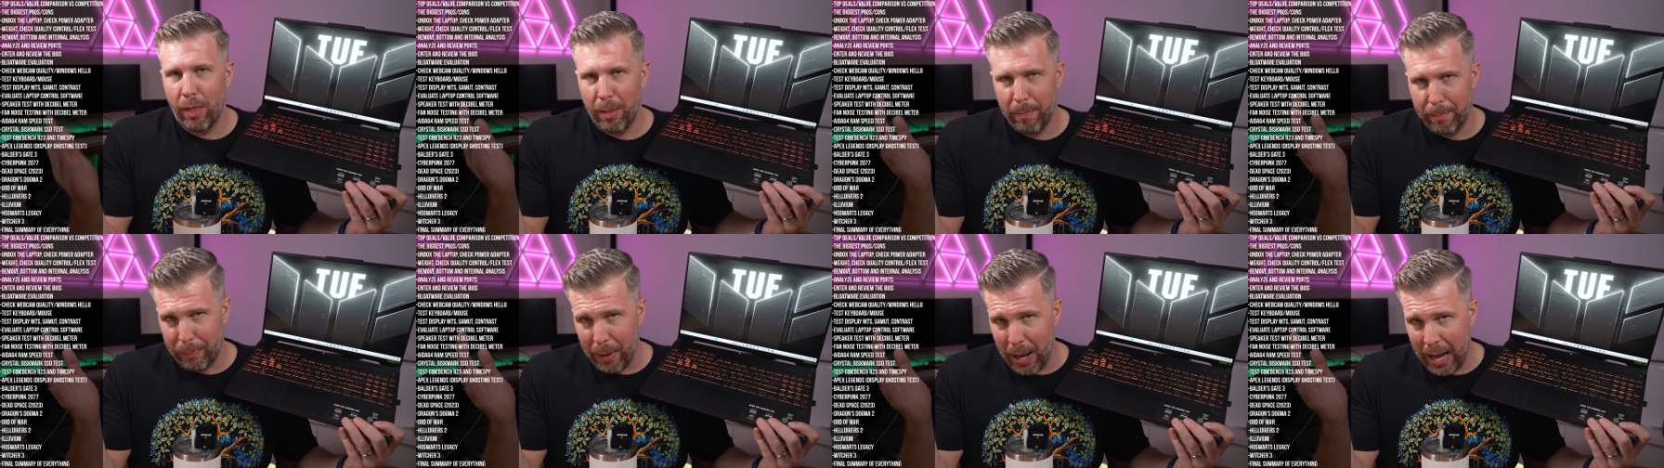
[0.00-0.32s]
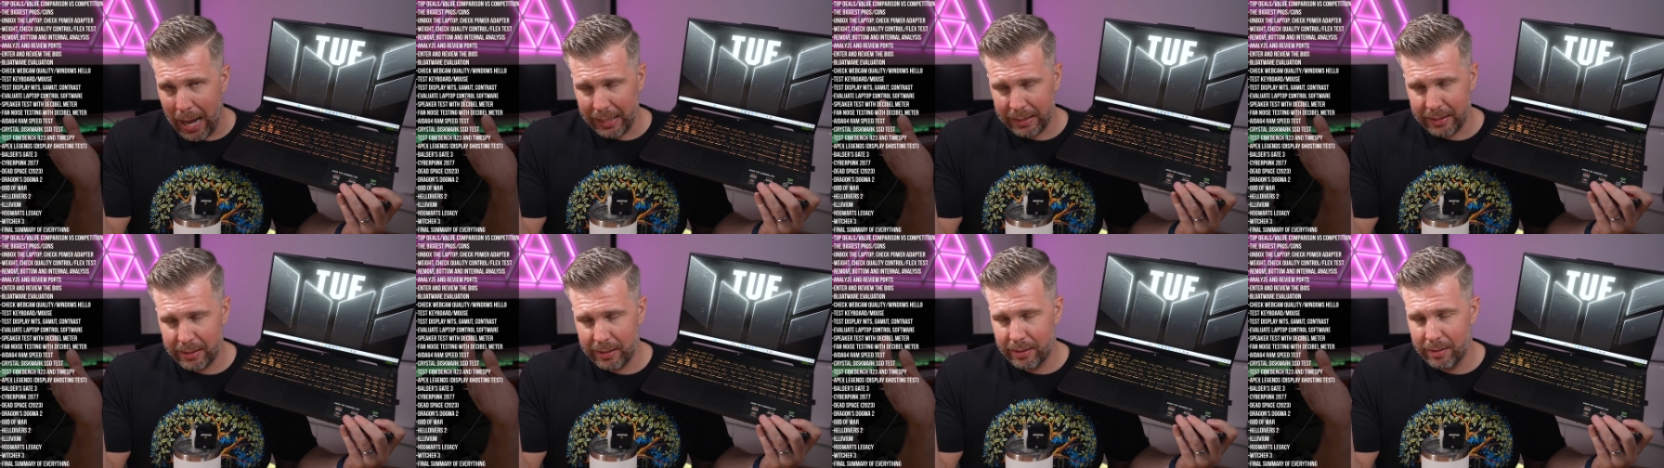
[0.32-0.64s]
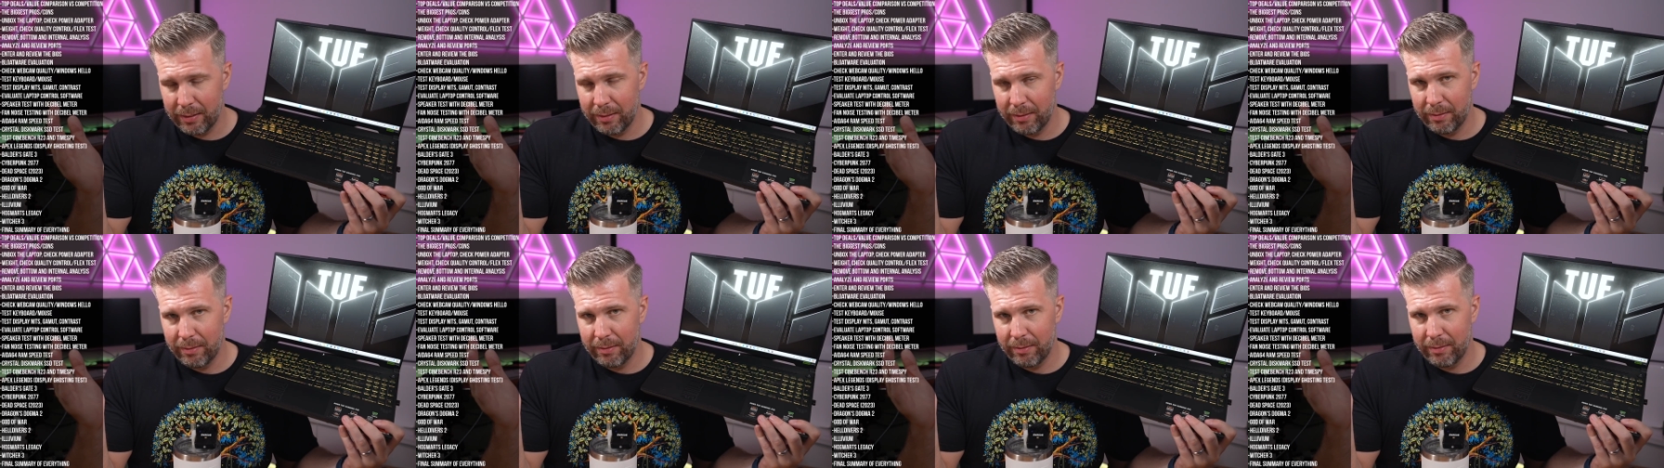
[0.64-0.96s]
box.
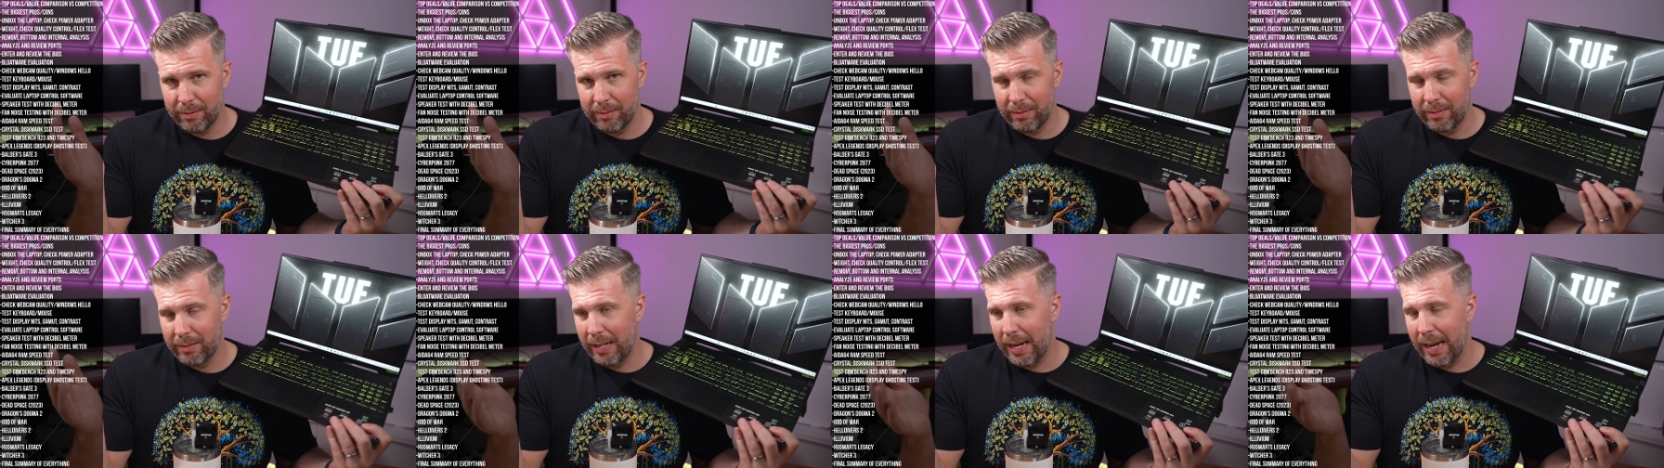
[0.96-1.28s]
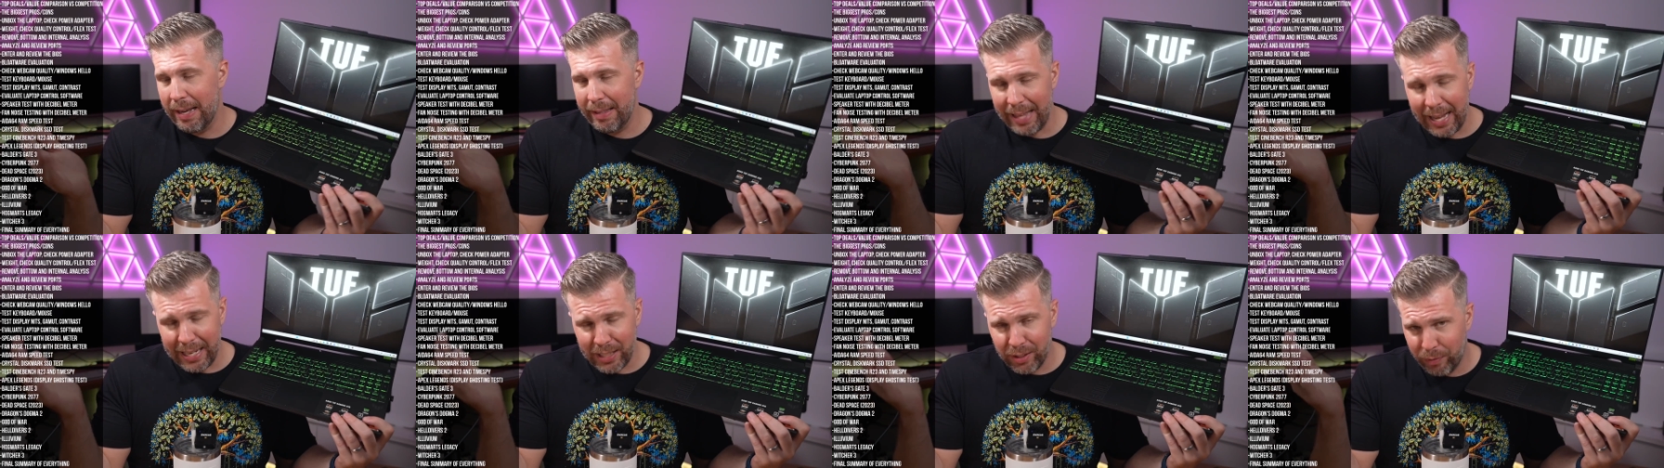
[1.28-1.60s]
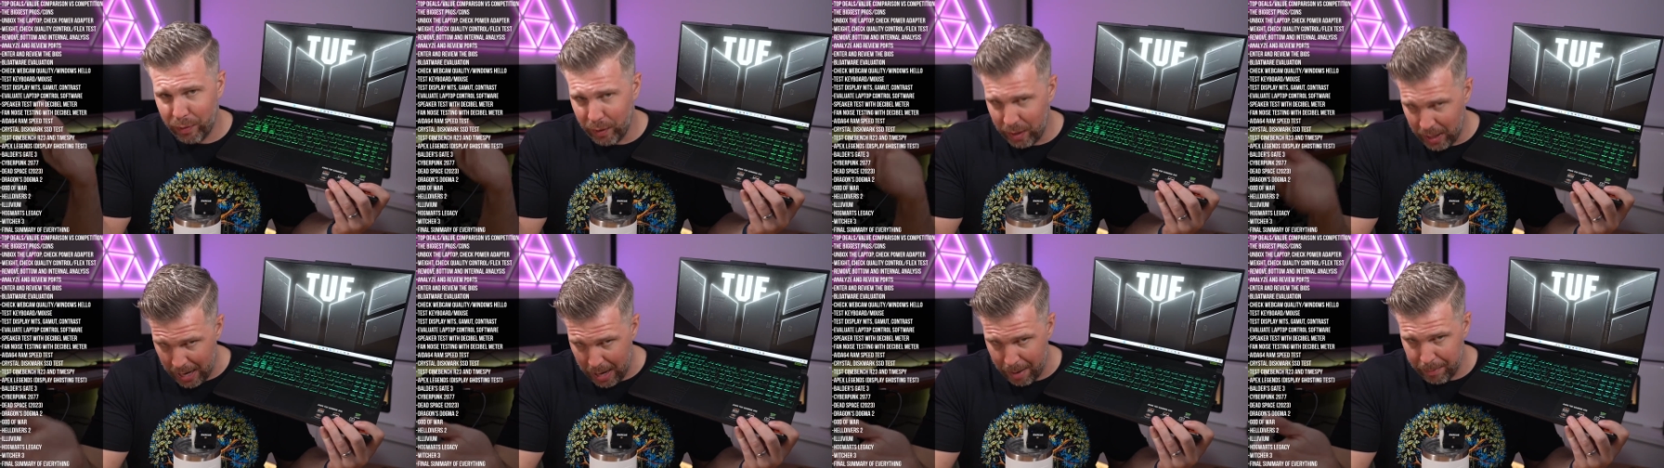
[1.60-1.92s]
And that's
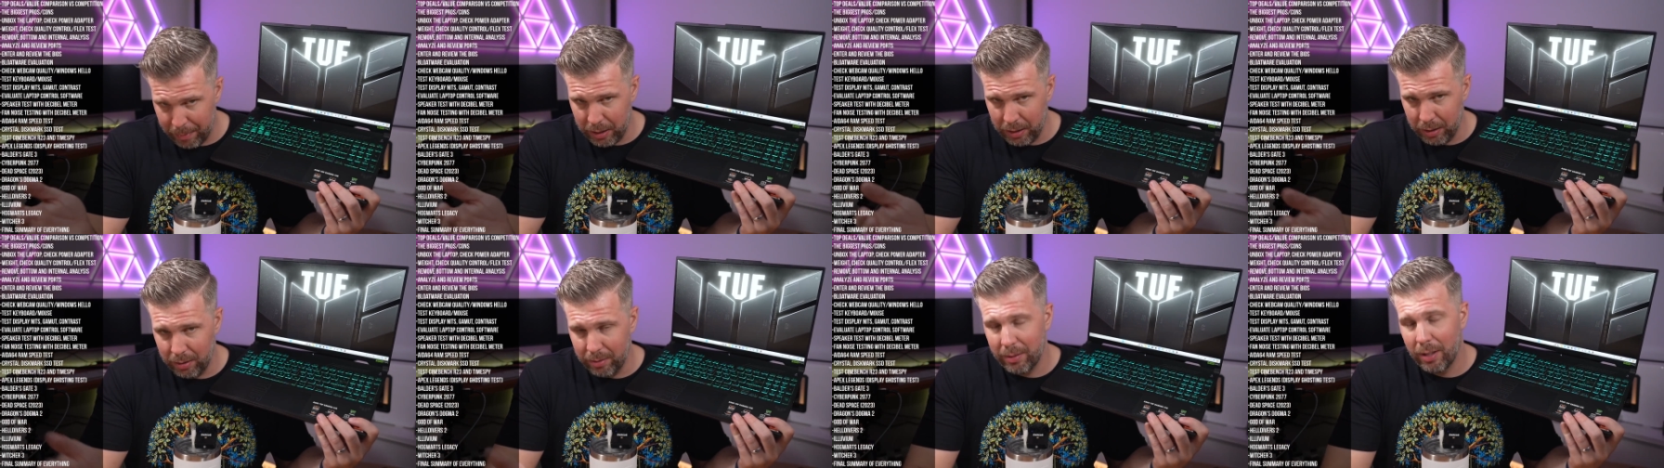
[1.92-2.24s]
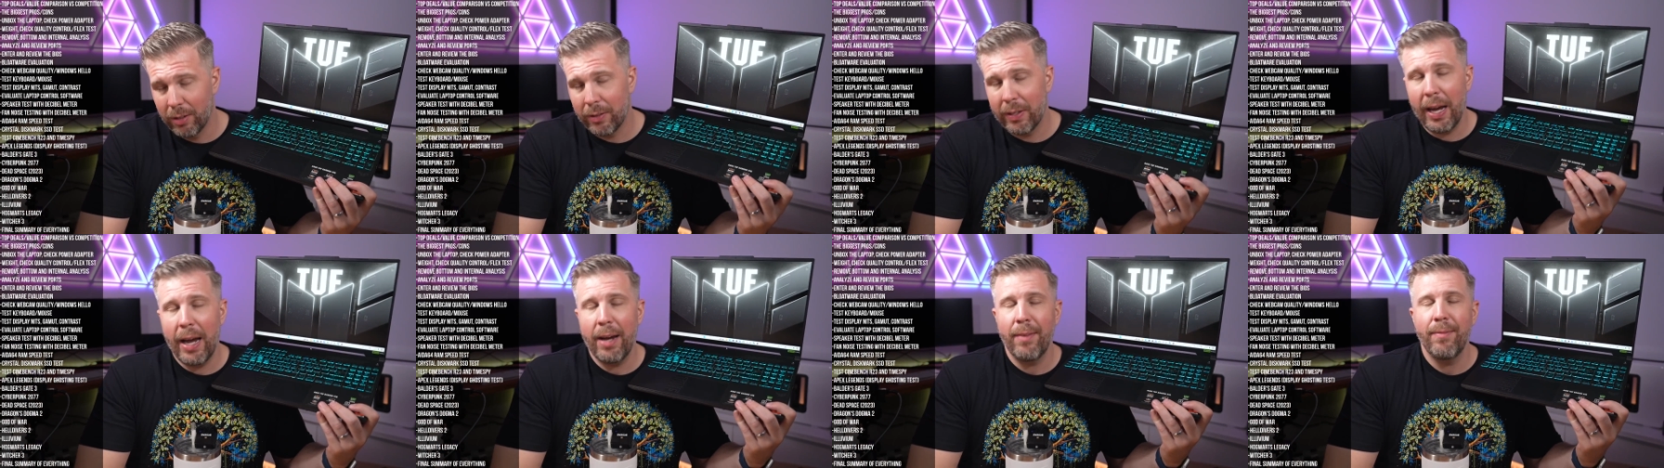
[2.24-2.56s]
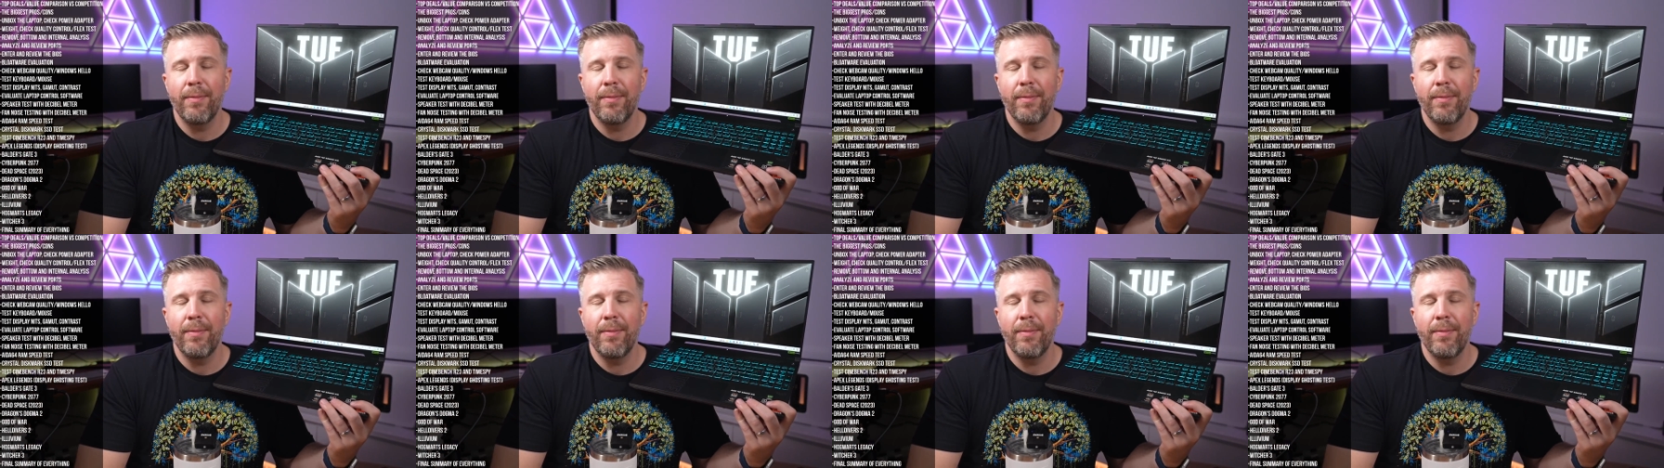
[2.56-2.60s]
phenomenal, okay?